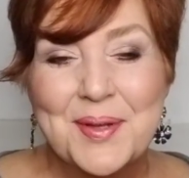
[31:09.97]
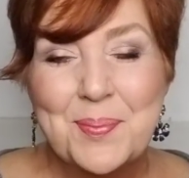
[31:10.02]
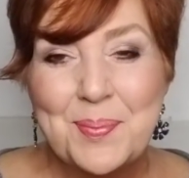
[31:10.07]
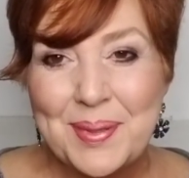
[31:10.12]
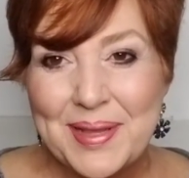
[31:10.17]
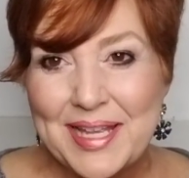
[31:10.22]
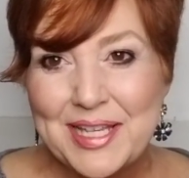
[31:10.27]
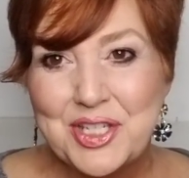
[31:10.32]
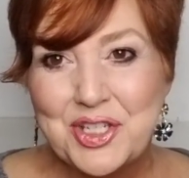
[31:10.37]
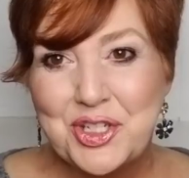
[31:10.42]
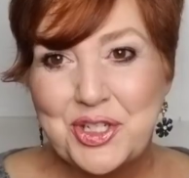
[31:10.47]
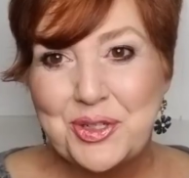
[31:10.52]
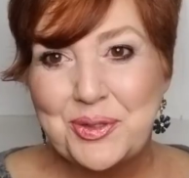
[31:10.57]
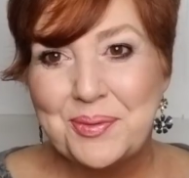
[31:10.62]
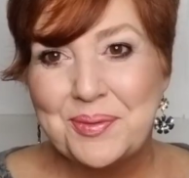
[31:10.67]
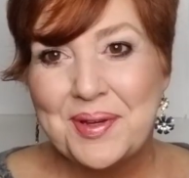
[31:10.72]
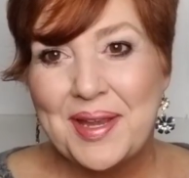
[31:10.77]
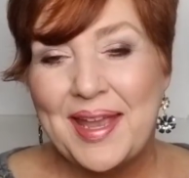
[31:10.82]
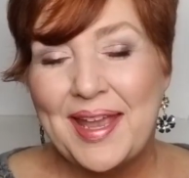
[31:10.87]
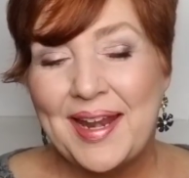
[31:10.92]
Bless
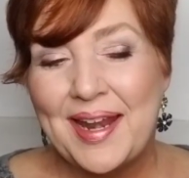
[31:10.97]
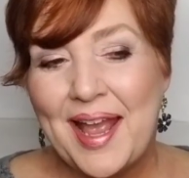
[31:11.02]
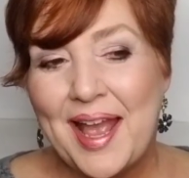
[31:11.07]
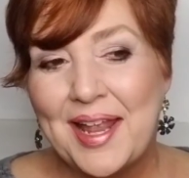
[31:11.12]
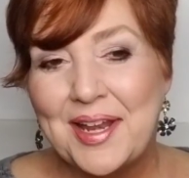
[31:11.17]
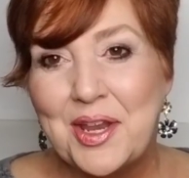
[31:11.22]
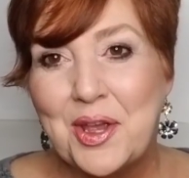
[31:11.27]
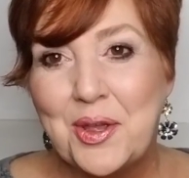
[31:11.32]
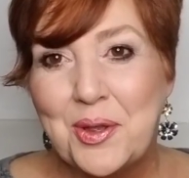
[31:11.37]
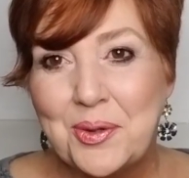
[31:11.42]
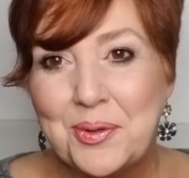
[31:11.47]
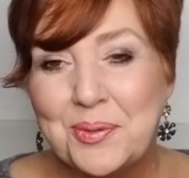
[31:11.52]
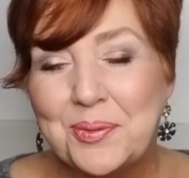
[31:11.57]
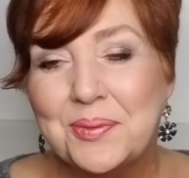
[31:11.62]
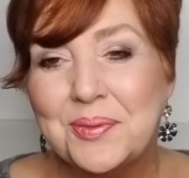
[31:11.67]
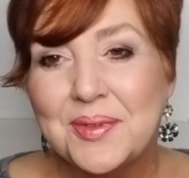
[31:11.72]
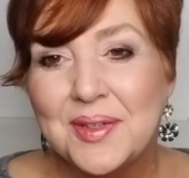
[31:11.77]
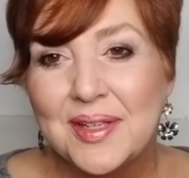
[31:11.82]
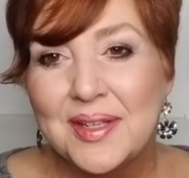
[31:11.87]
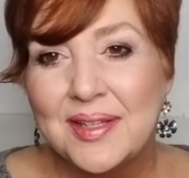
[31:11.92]
you. And I know
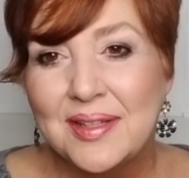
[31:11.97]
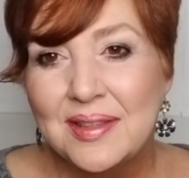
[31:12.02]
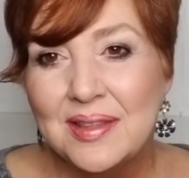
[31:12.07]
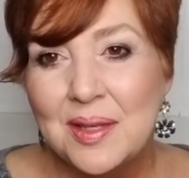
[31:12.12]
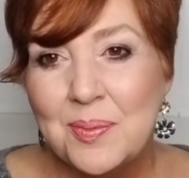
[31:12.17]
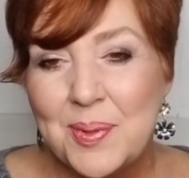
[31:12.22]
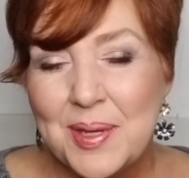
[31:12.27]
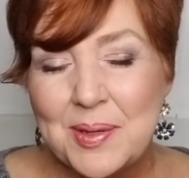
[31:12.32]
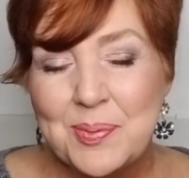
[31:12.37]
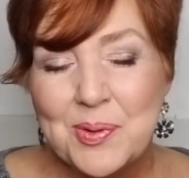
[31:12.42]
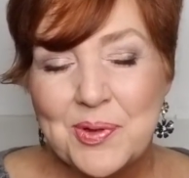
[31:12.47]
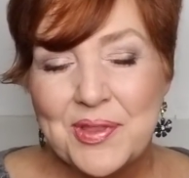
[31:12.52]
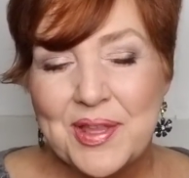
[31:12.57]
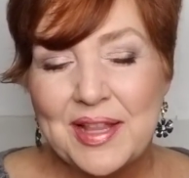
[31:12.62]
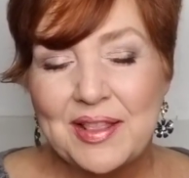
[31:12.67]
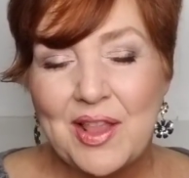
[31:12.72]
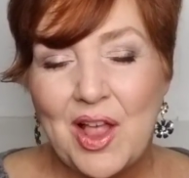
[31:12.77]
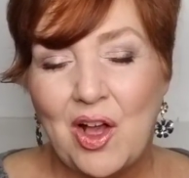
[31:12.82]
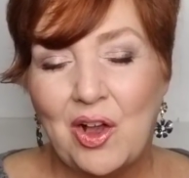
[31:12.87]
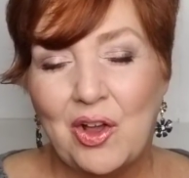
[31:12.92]
the people
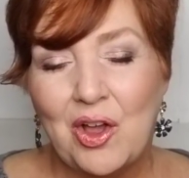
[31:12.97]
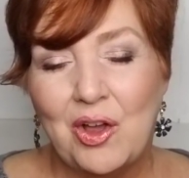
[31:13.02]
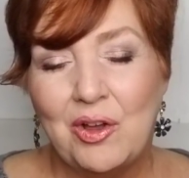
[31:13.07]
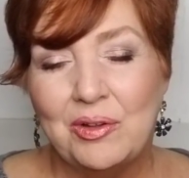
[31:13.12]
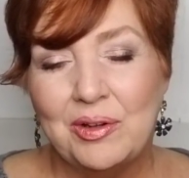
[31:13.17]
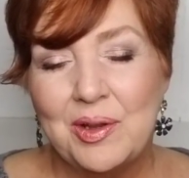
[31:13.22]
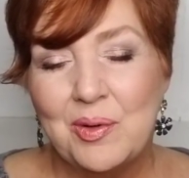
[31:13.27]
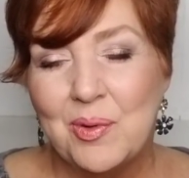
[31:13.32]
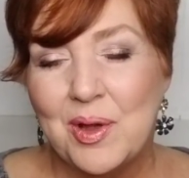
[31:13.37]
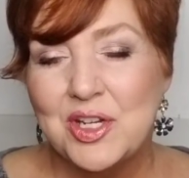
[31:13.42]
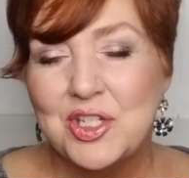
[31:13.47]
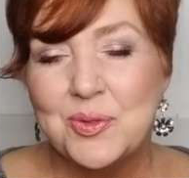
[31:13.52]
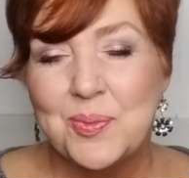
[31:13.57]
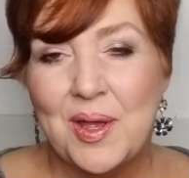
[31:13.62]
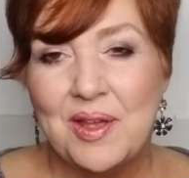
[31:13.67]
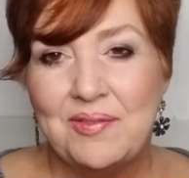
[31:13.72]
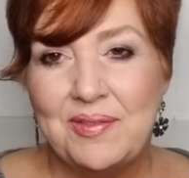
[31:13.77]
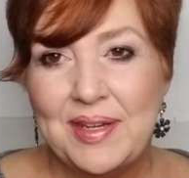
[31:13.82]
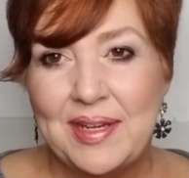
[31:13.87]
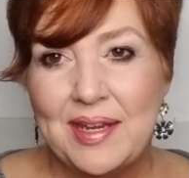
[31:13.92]
that log on and watch
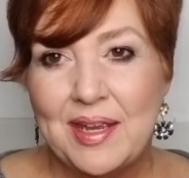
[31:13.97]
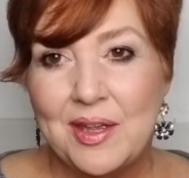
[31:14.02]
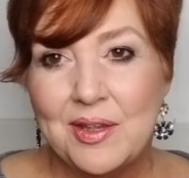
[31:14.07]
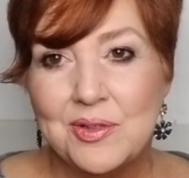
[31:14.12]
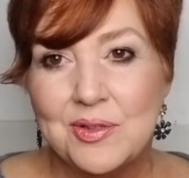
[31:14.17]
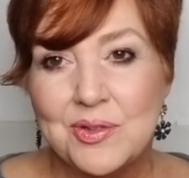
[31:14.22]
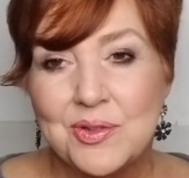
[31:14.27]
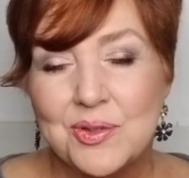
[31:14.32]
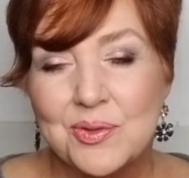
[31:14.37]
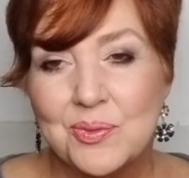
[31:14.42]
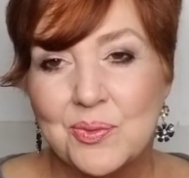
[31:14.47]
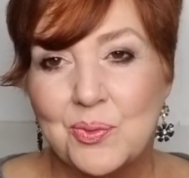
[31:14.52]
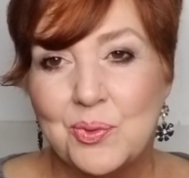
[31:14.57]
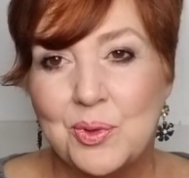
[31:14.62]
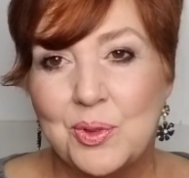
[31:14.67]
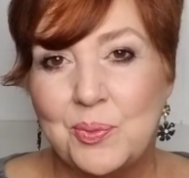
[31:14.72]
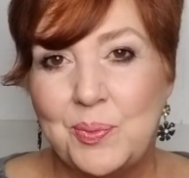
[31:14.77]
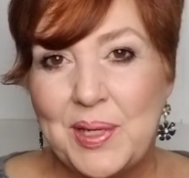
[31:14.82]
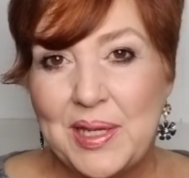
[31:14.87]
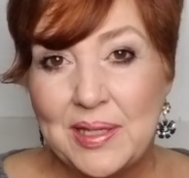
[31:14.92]
my videos
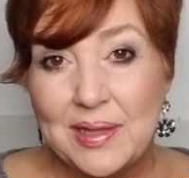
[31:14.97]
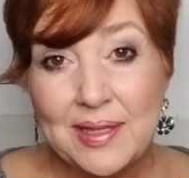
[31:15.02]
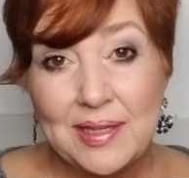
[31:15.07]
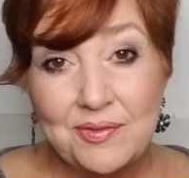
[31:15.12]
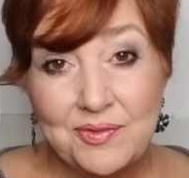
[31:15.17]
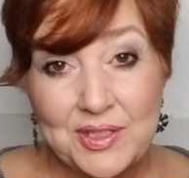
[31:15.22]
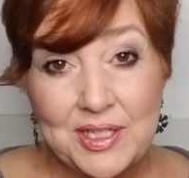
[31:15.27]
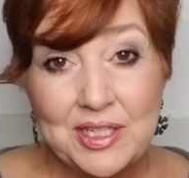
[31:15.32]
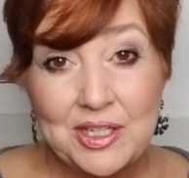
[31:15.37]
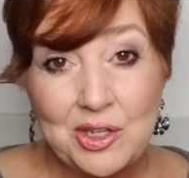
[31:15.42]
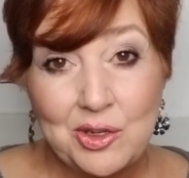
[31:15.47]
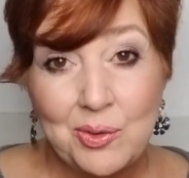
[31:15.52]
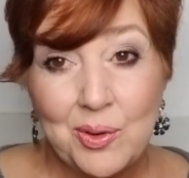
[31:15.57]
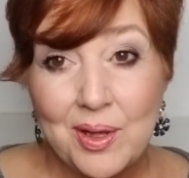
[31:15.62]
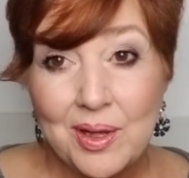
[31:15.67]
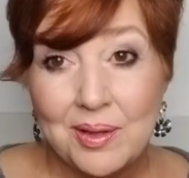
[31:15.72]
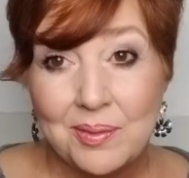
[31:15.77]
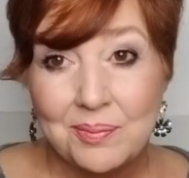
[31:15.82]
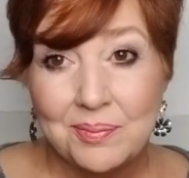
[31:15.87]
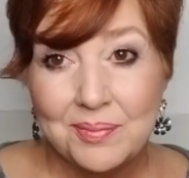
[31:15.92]
will be lifting you
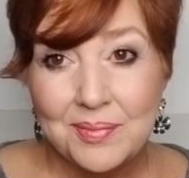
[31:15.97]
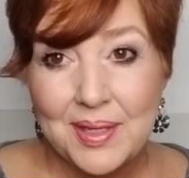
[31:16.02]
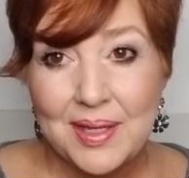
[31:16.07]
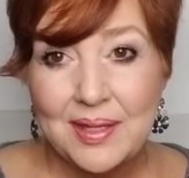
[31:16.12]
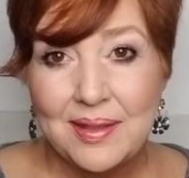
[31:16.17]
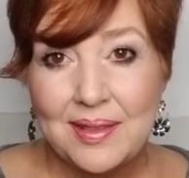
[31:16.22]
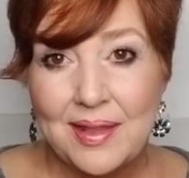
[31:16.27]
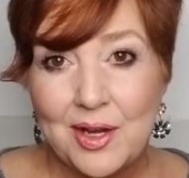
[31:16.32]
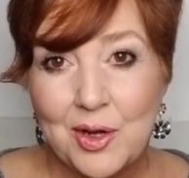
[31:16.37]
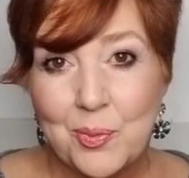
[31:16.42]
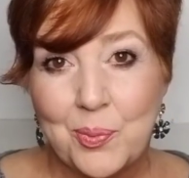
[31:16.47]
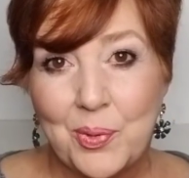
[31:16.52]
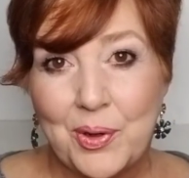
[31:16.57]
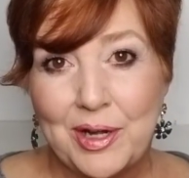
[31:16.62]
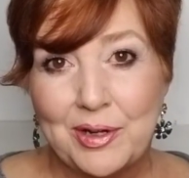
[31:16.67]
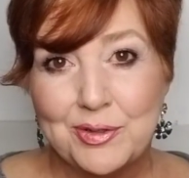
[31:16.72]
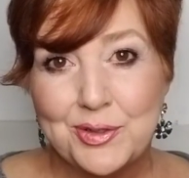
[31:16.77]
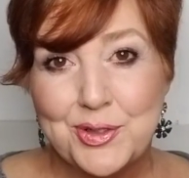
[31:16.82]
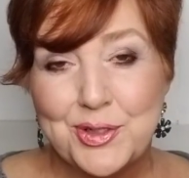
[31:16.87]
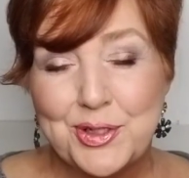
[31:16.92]
up in their
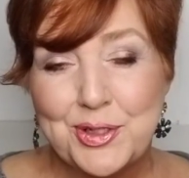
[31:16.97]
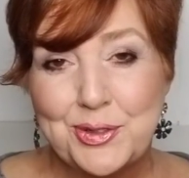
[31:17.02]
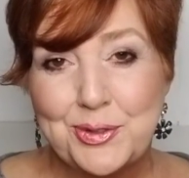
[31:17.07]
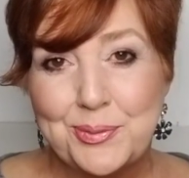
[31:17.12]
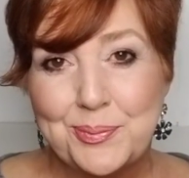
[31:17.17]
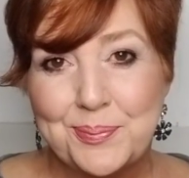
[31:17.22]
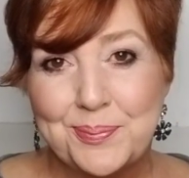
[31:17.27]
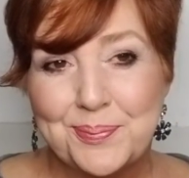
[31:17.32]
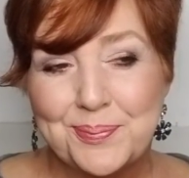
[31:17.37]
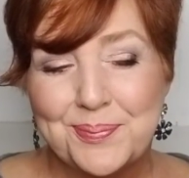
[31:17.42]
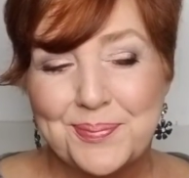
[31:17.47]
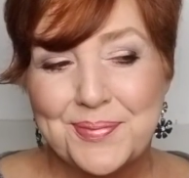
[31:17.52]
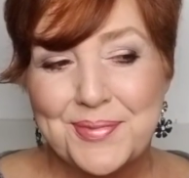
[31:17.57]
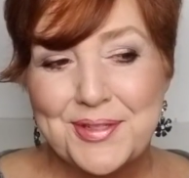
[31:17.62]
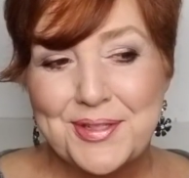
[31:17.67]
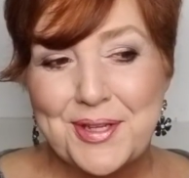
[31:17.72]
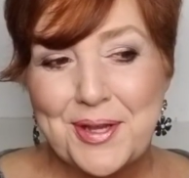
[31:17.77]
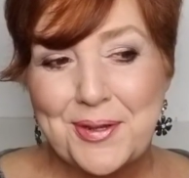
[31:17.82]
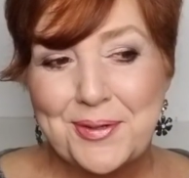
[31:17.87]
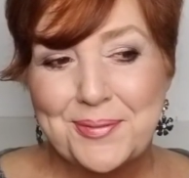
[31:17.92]
prayers too.
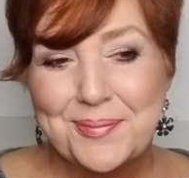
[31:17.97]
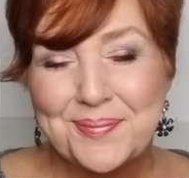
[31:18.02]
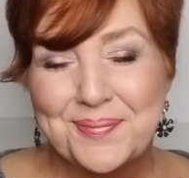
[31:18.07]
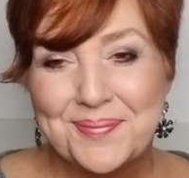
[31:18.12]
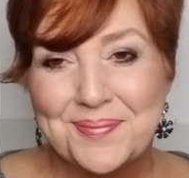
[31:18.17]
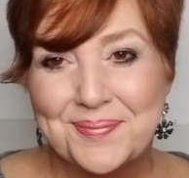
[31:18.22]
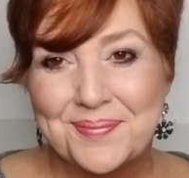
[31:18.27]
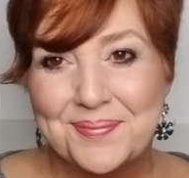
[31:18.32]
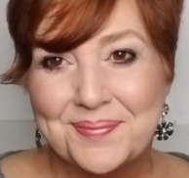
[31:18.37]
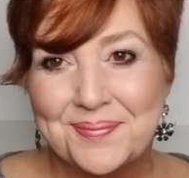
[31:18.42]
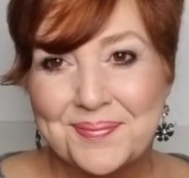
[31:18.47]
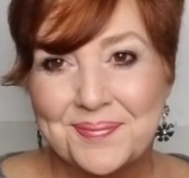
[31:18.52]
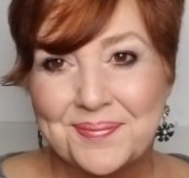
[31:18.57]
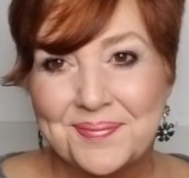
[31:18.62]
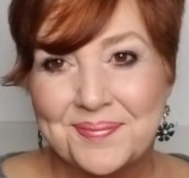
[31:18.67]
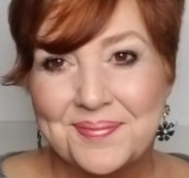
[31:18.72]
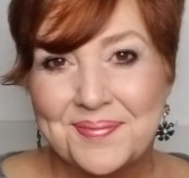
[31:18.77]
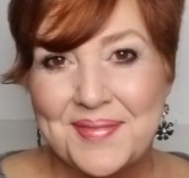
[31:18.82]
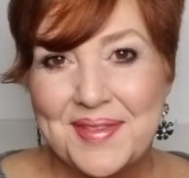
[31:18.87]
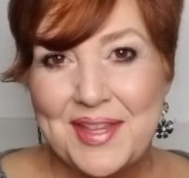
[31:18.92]
So
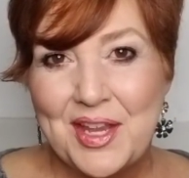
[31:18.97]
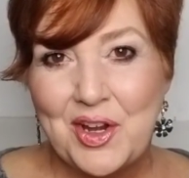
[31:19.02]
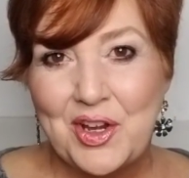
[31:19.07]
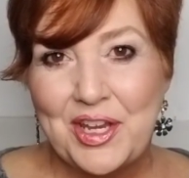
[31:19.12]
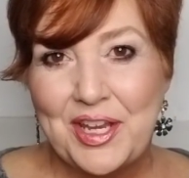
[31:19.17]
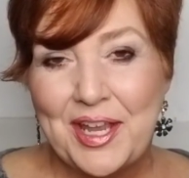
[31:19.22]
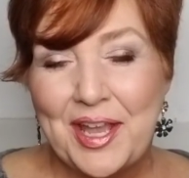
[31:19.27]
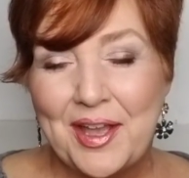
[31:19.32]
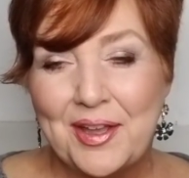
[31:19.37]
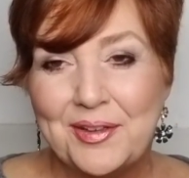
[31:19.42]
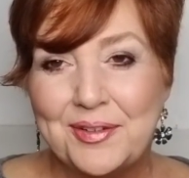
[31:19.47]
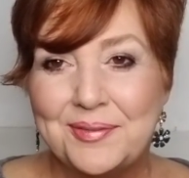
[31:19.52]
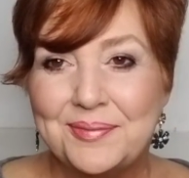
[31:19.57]
there you go.